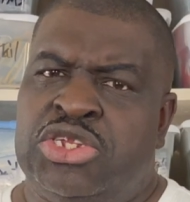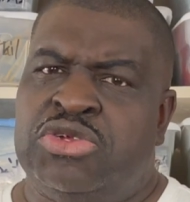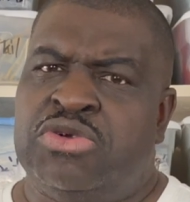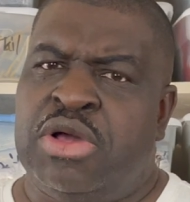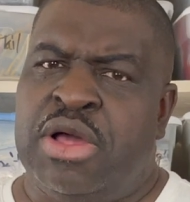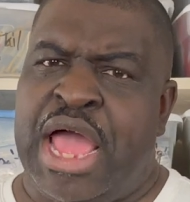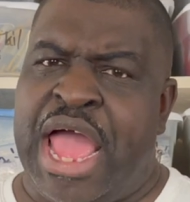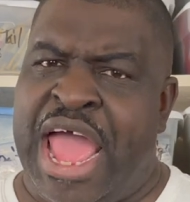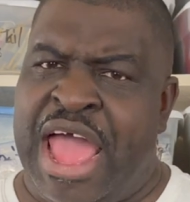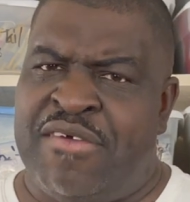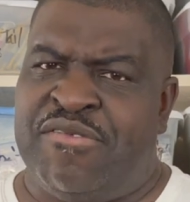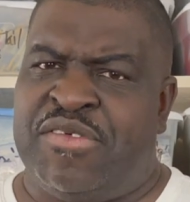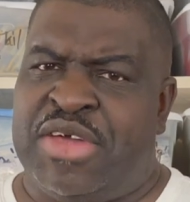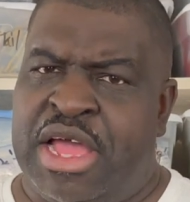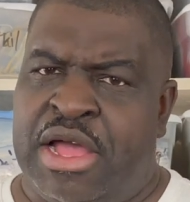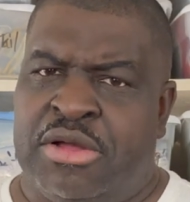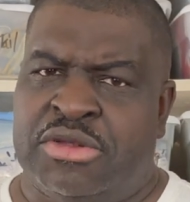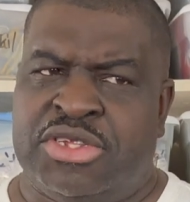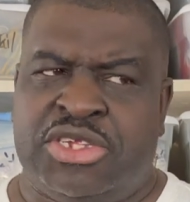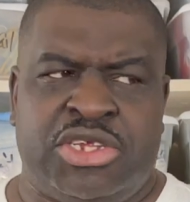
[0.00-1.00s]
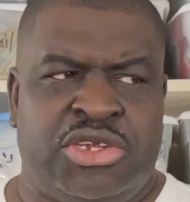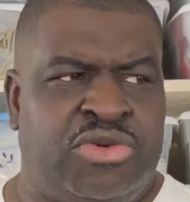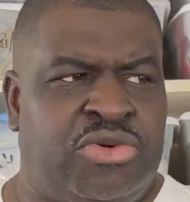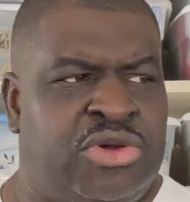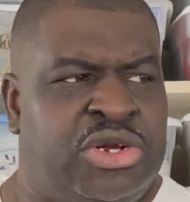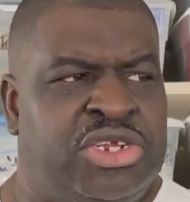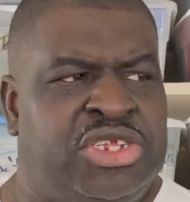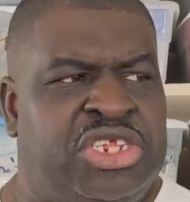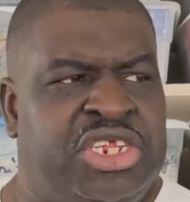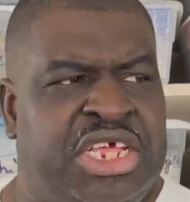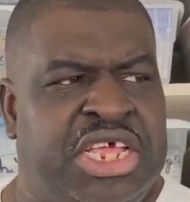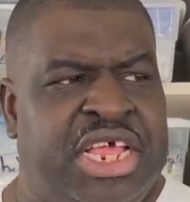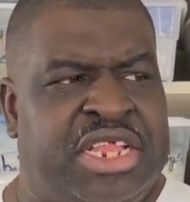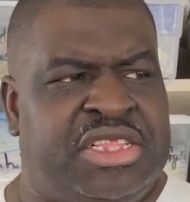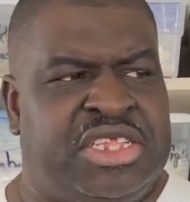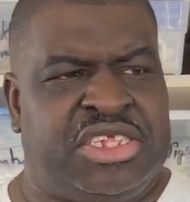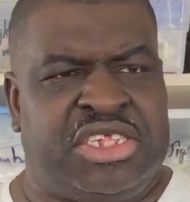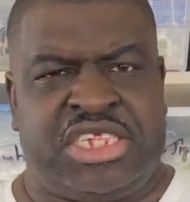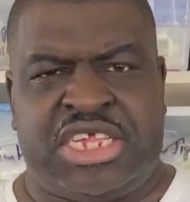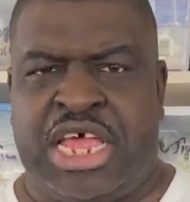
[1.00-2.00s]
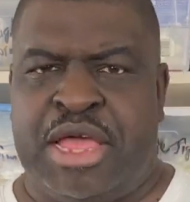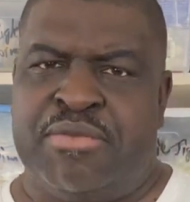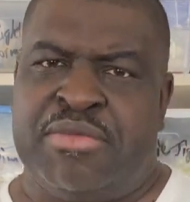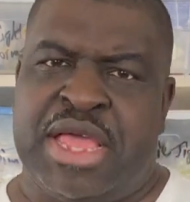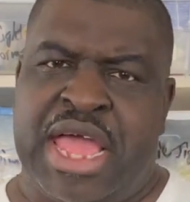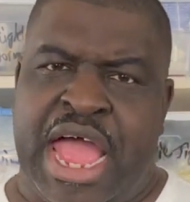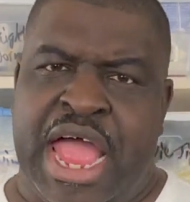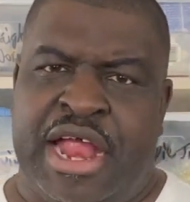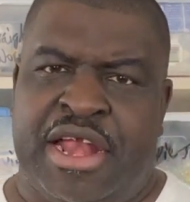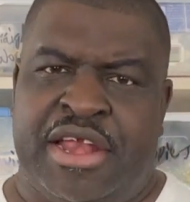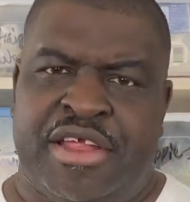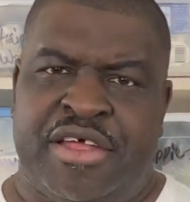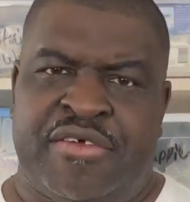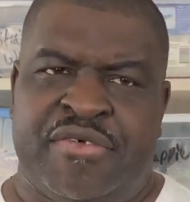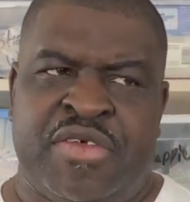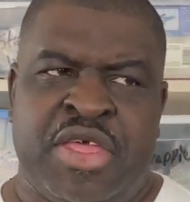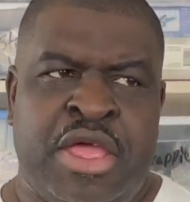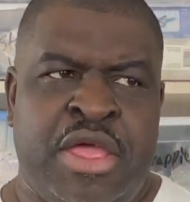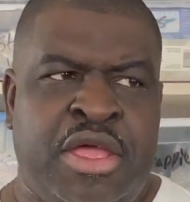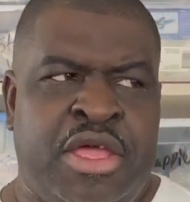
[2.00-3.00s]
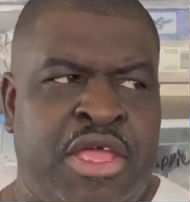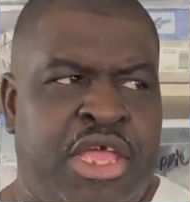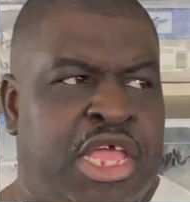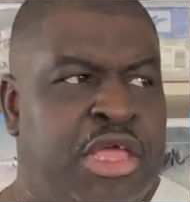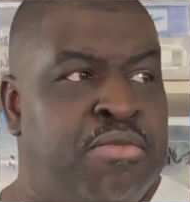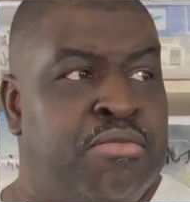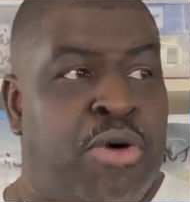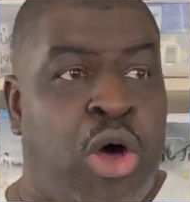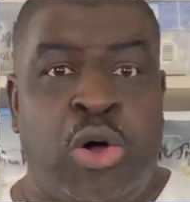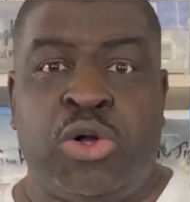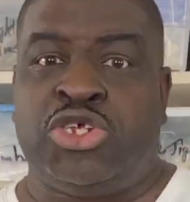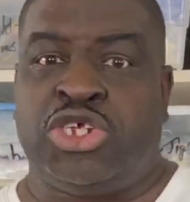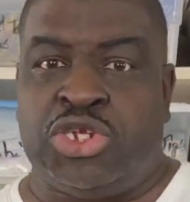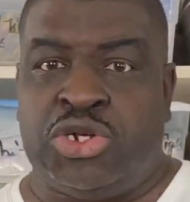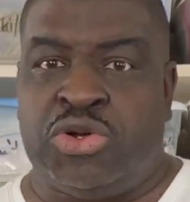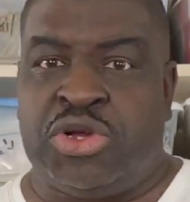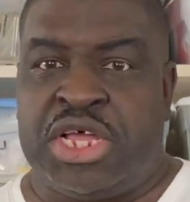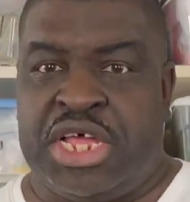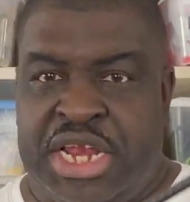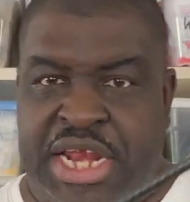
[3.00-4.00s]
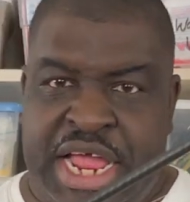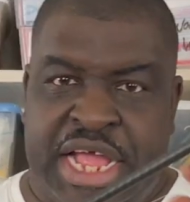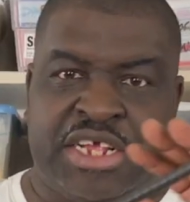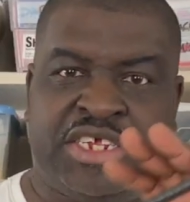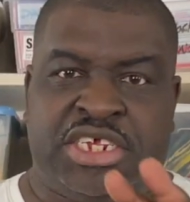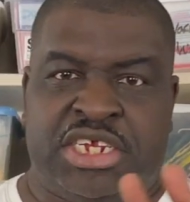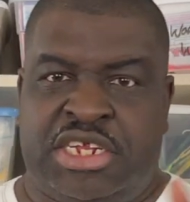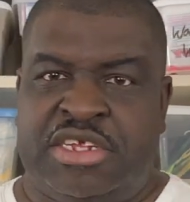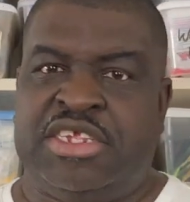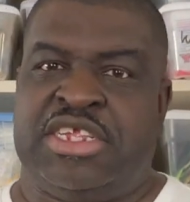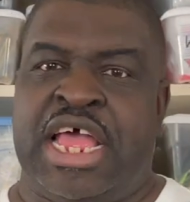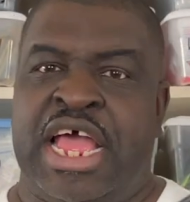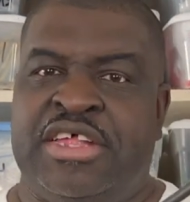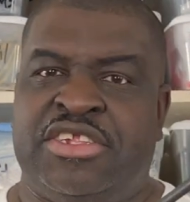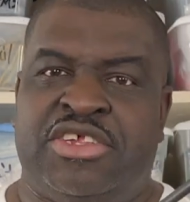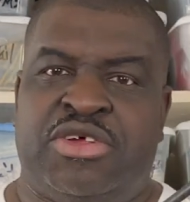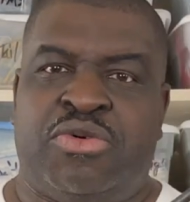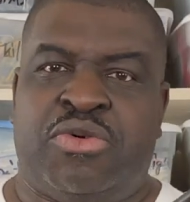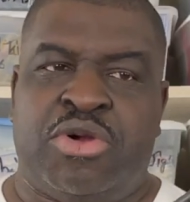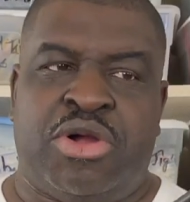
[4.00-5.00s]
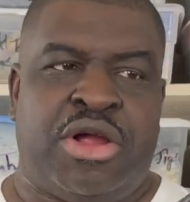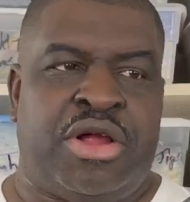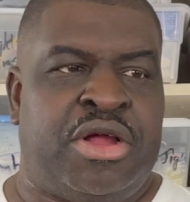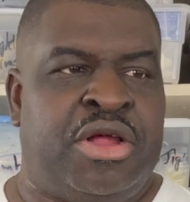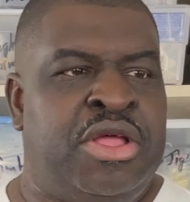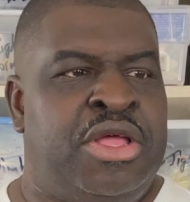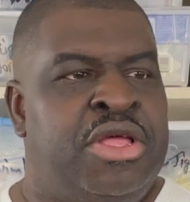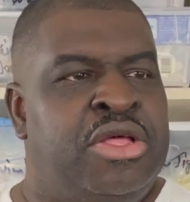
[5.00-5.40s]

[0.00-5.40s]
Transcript: a half ounce in order to get the same kind of emotional connection, as it were,